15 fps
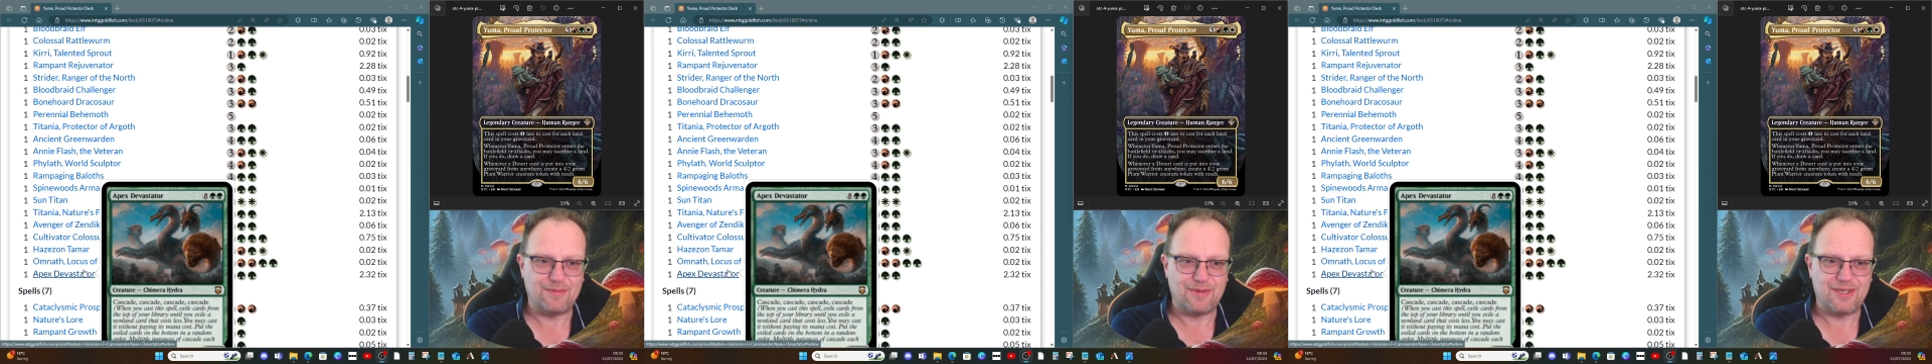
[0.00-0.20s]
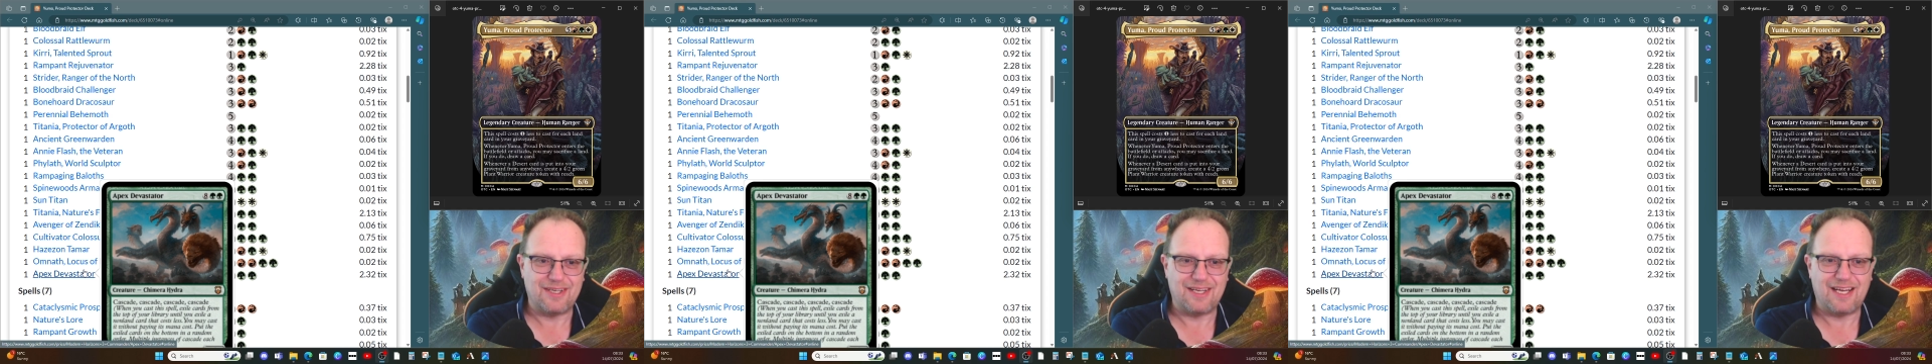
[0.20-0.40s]

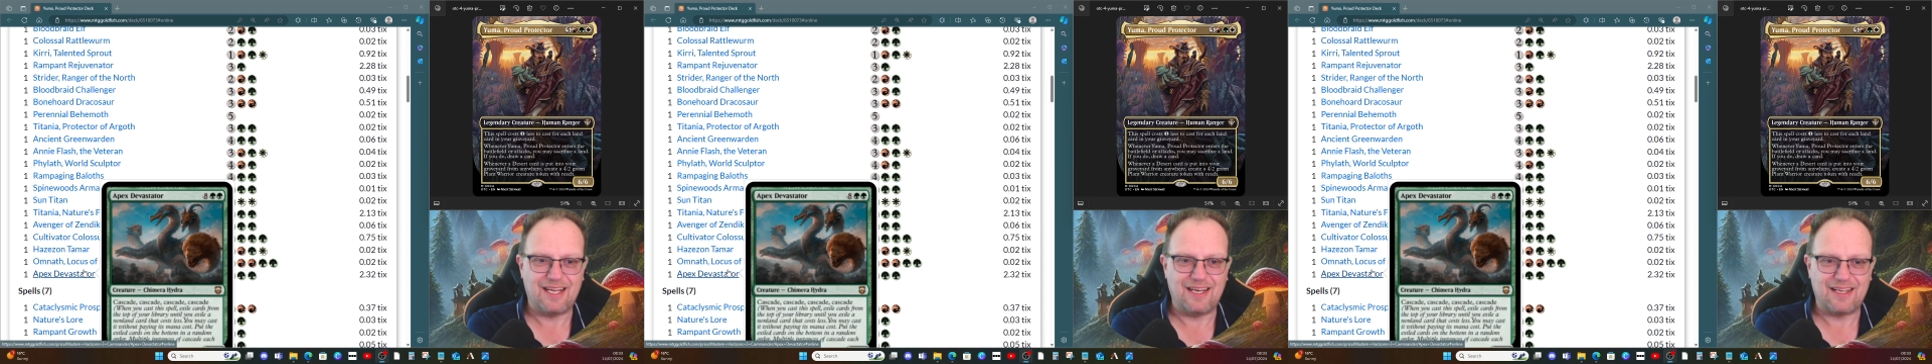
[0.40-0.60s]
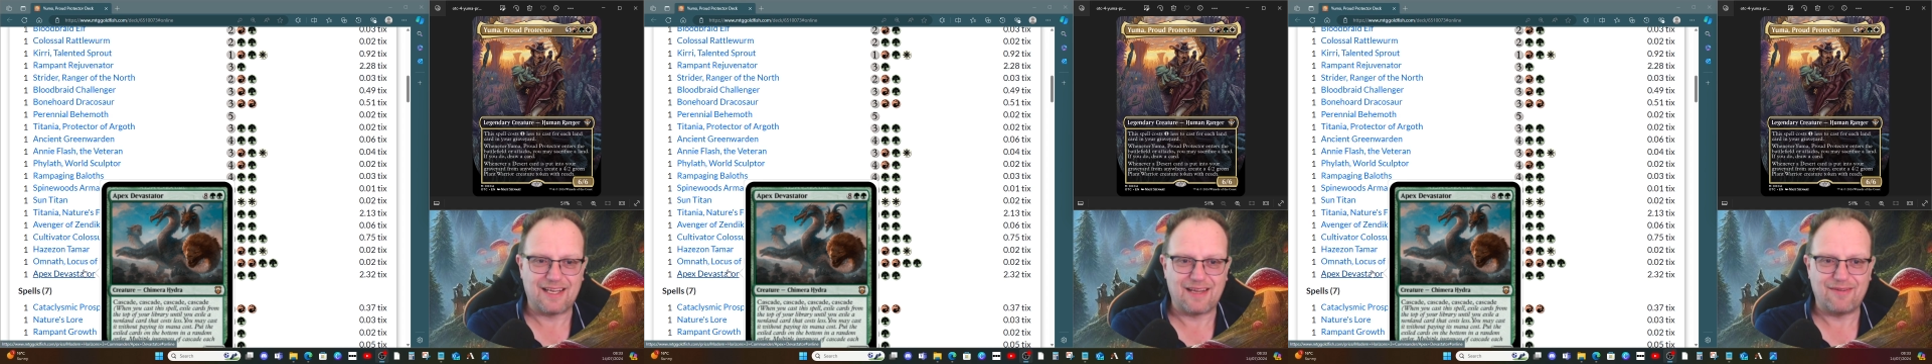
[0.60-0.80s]
but I
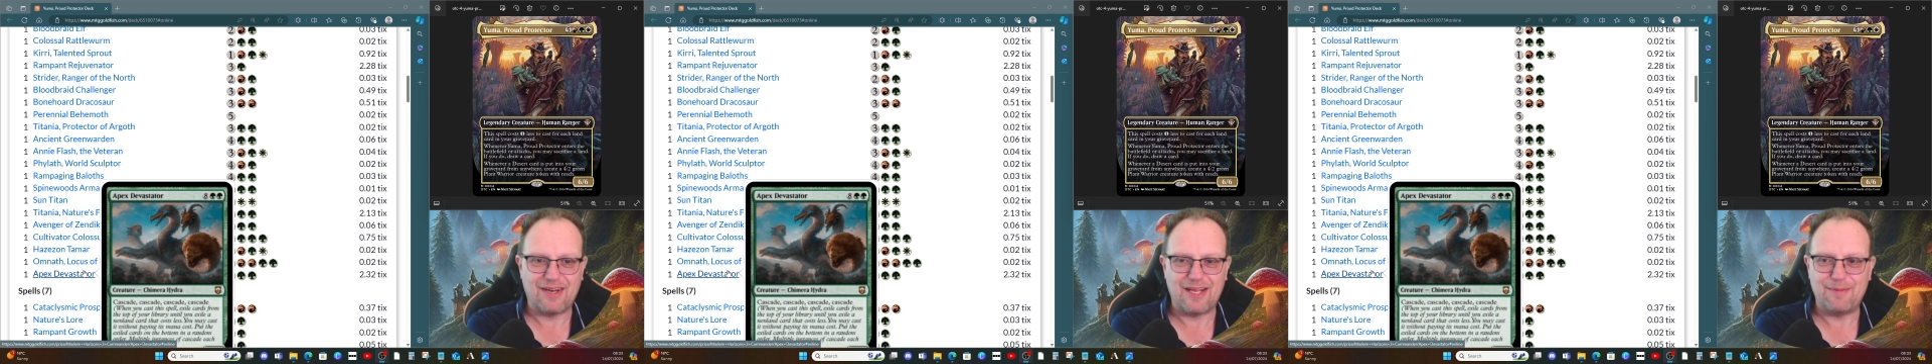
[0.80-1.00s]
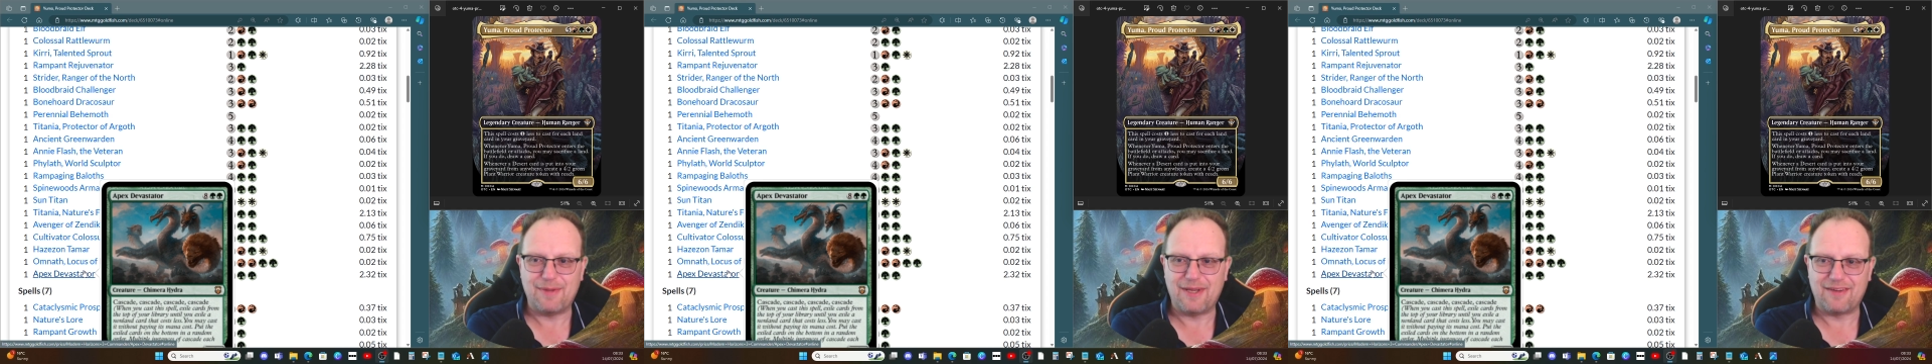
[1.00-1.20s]
like having
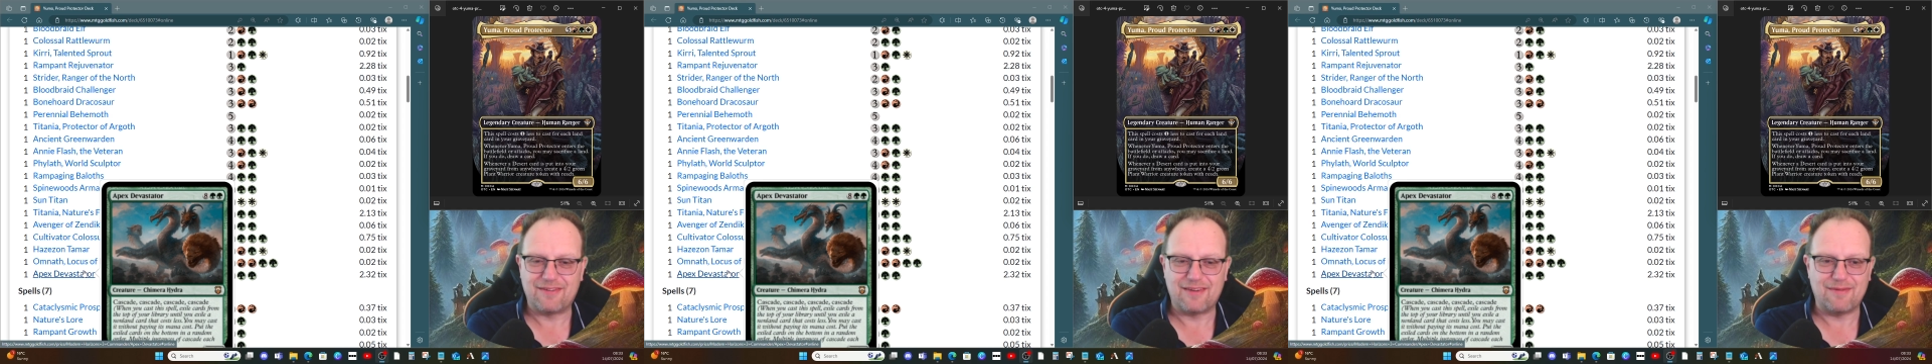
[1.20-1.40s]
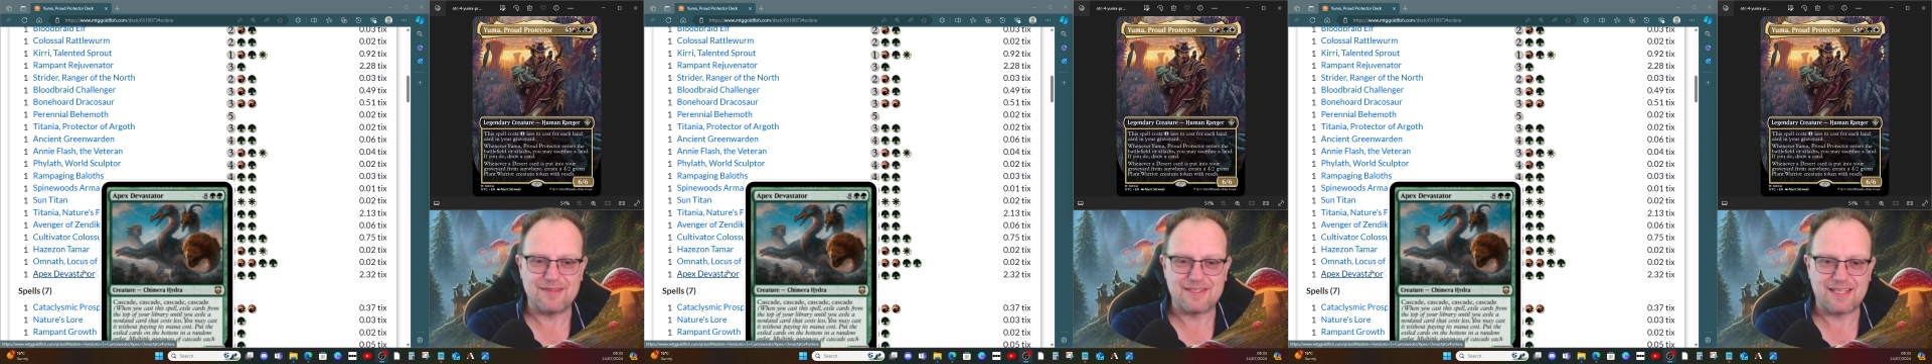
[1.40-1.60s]
Apex
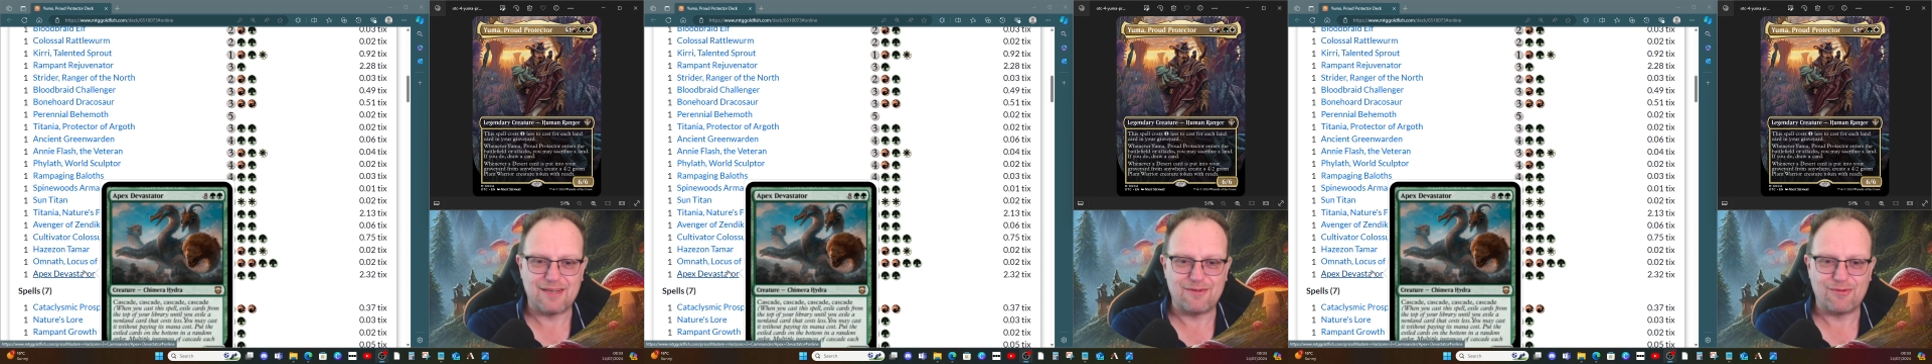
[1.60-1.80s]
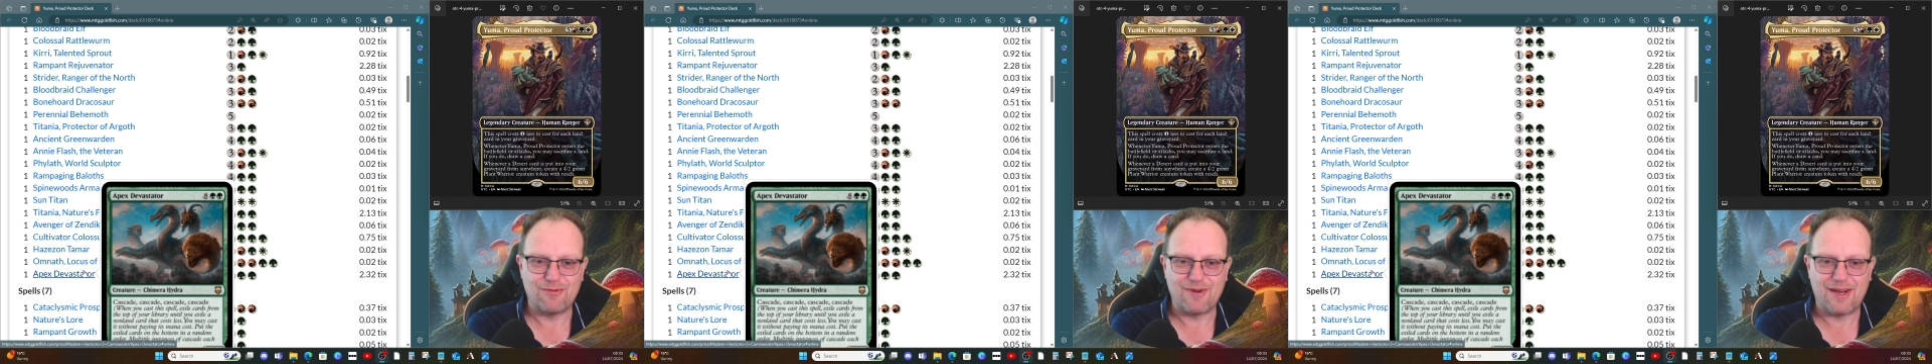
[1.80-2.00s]

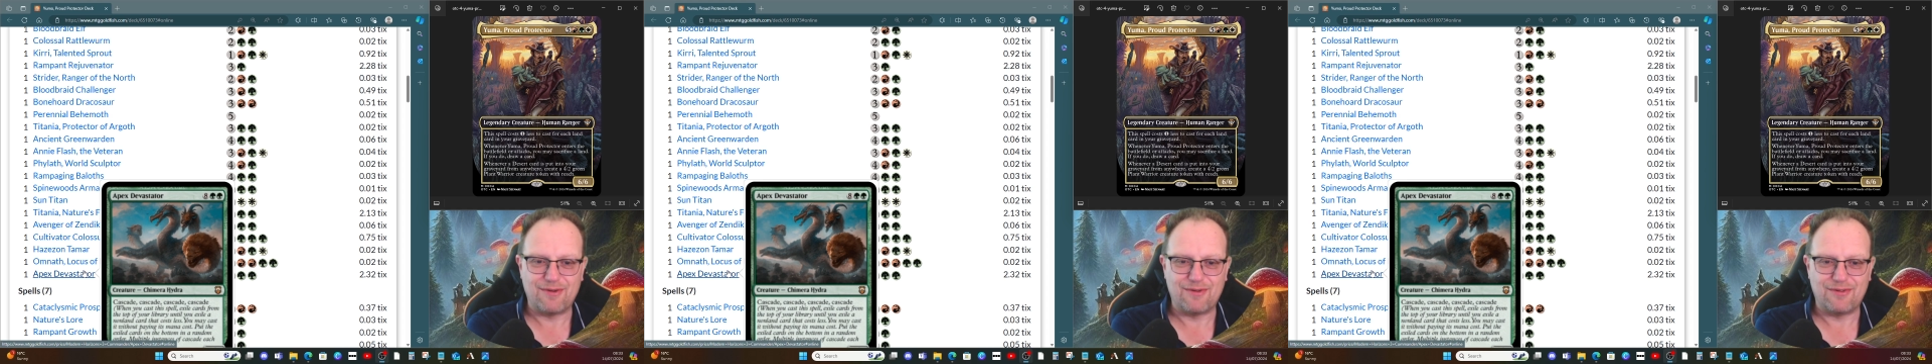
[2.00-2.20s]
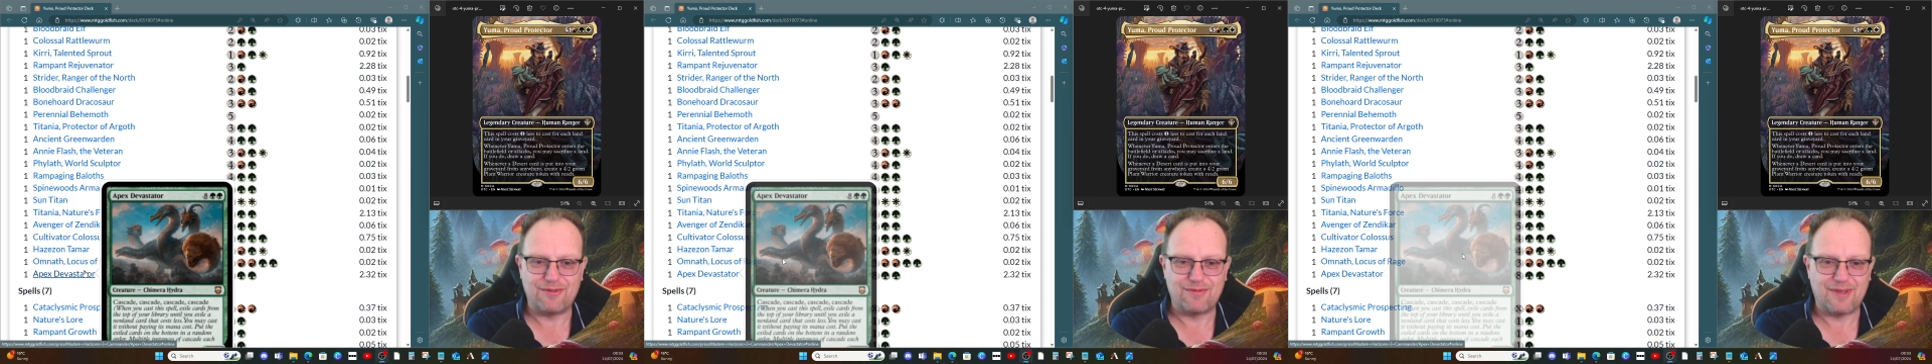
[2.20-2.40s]
Devastator
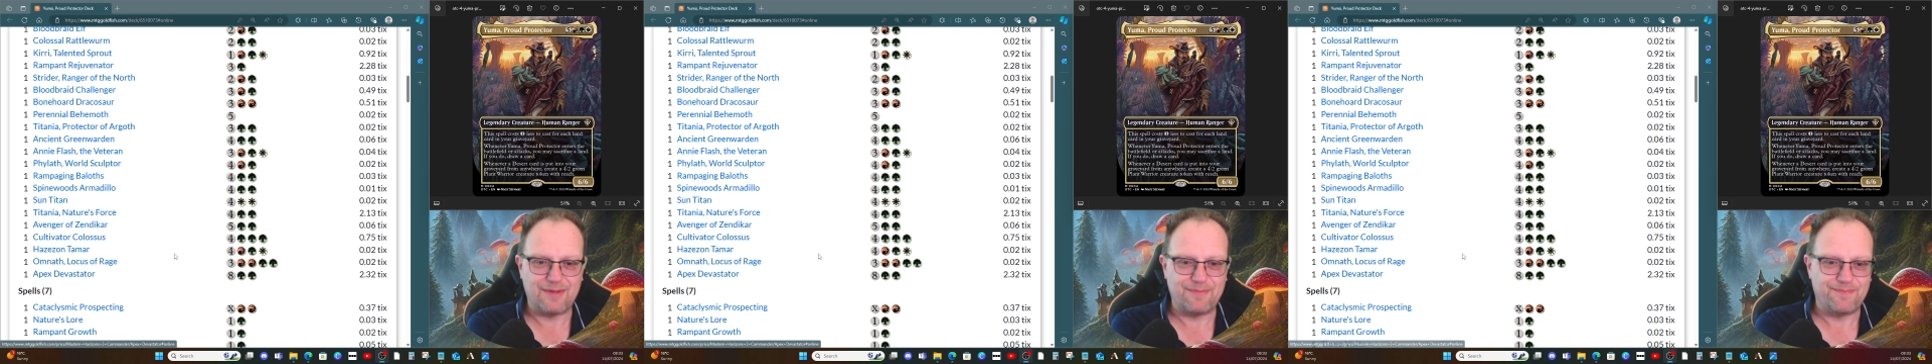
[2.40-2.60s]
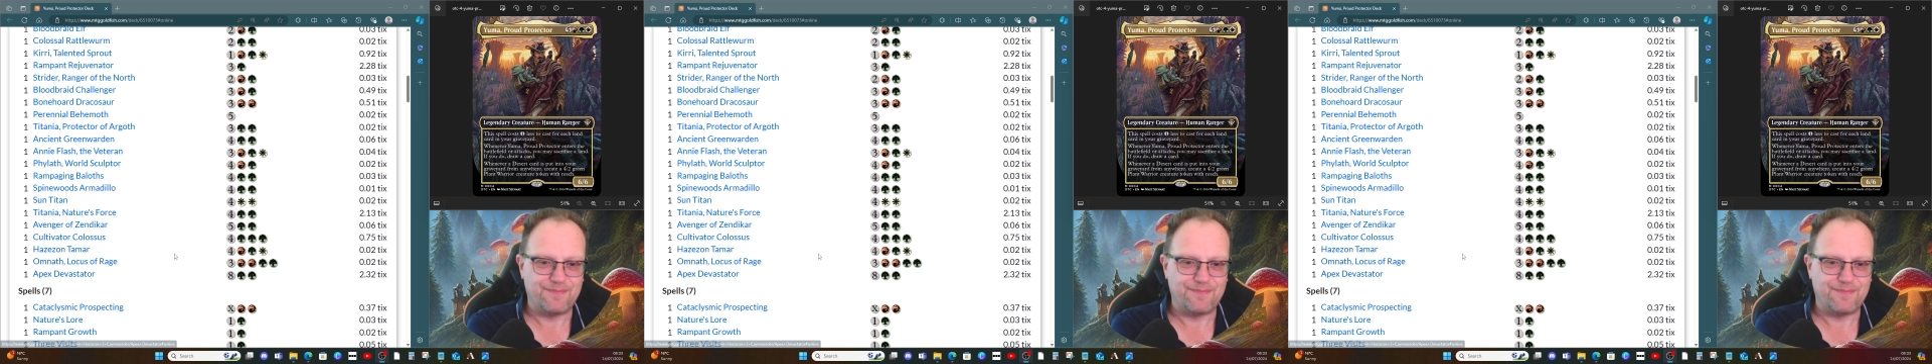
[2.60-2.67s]
around, it's fun.